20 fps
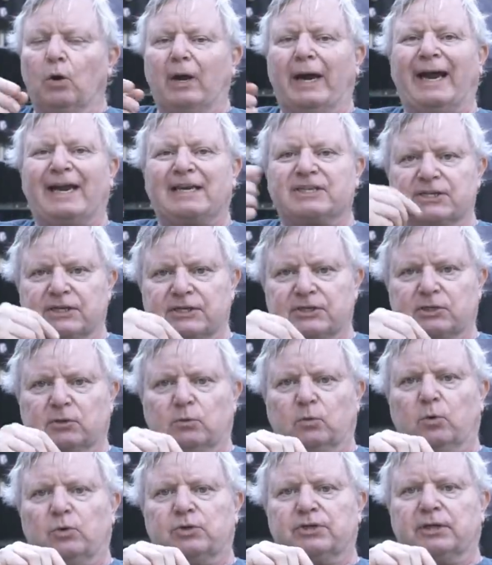access
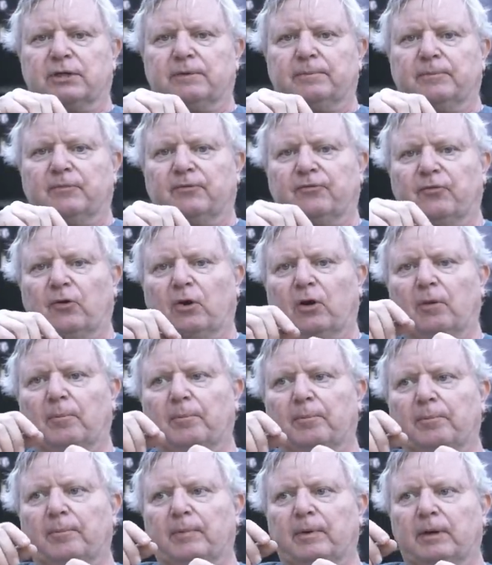the water
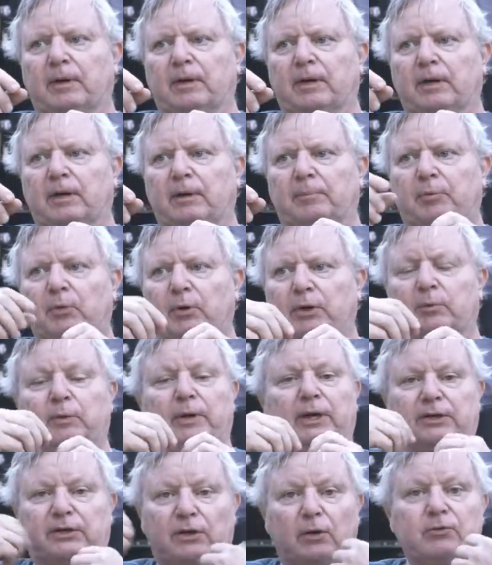from a point
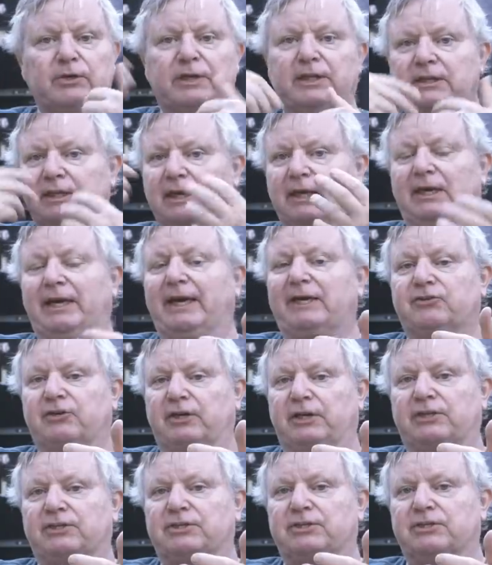where I don't need the
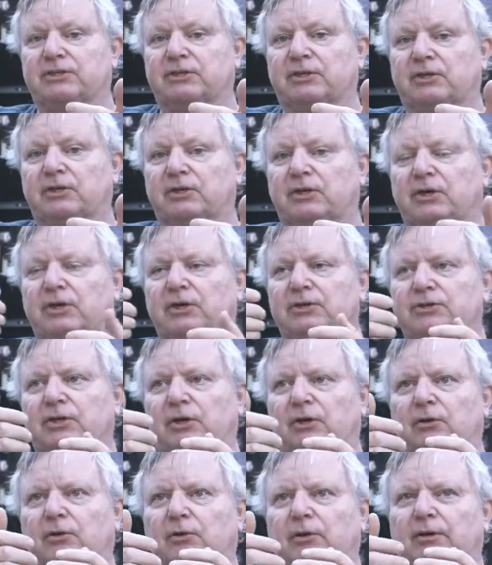electrics.
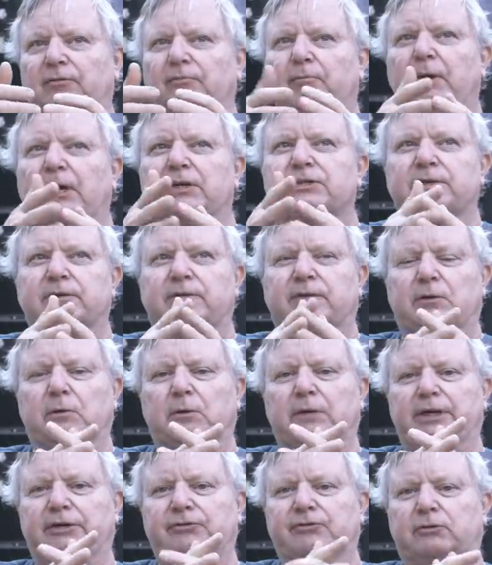So if imagine the
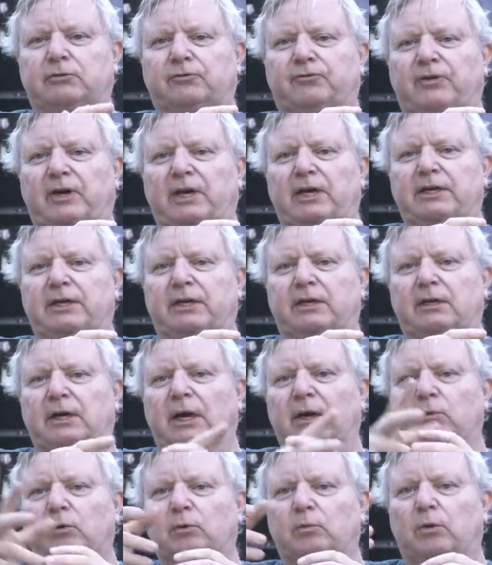electrical failure,
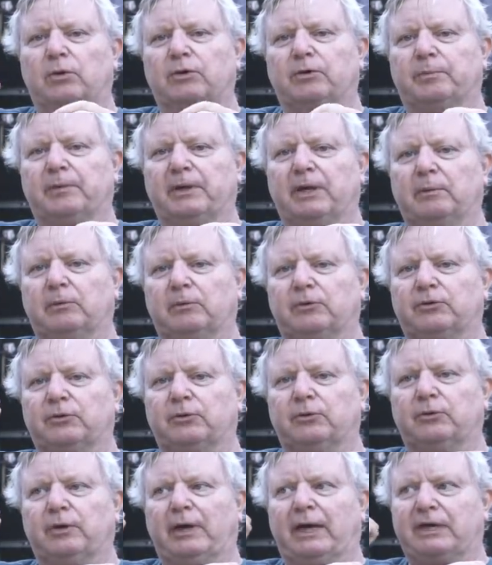I would want to be able
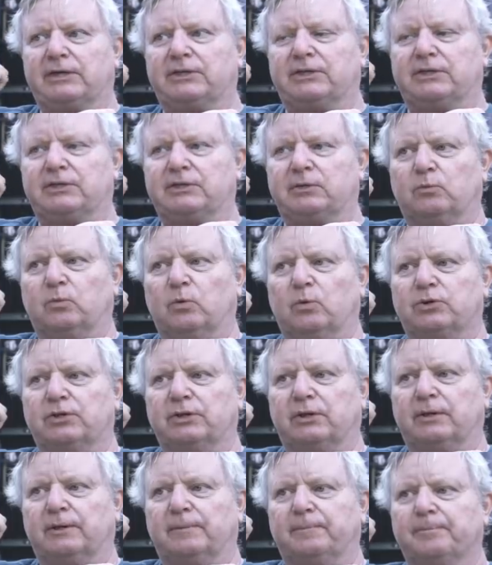to access the
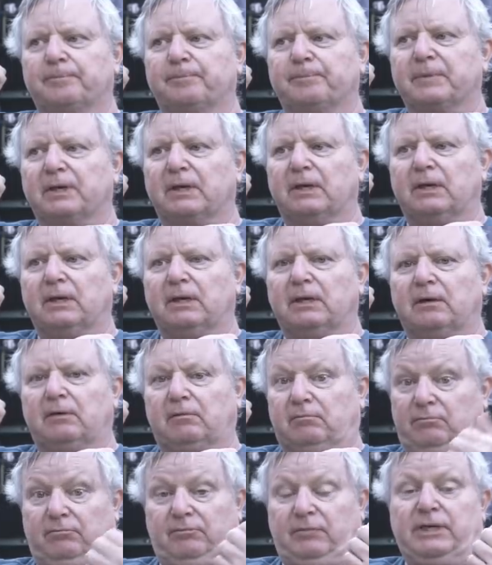water
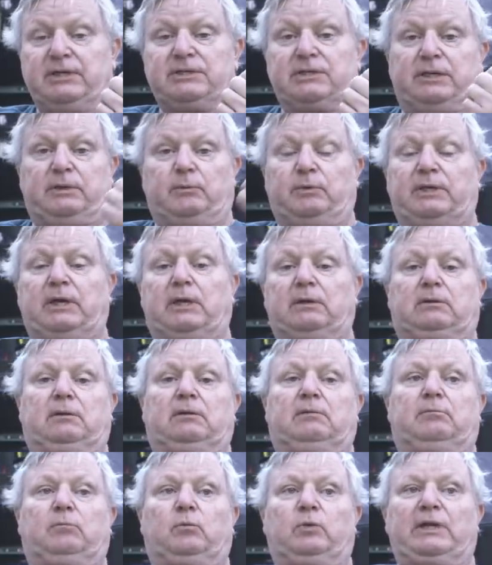easily without
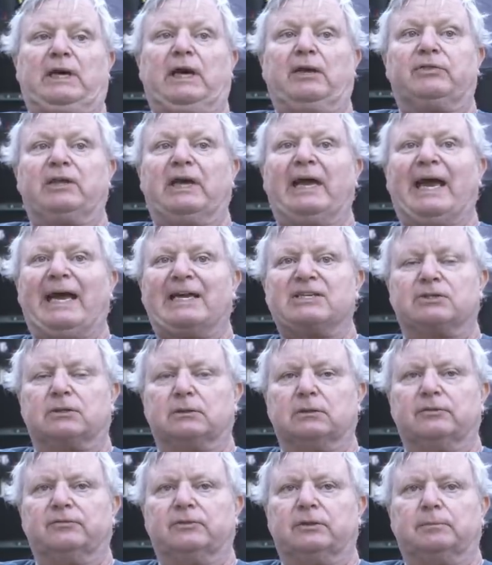the
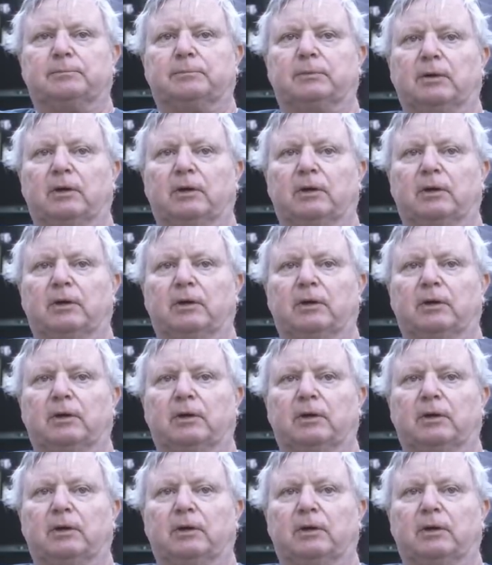hassle of a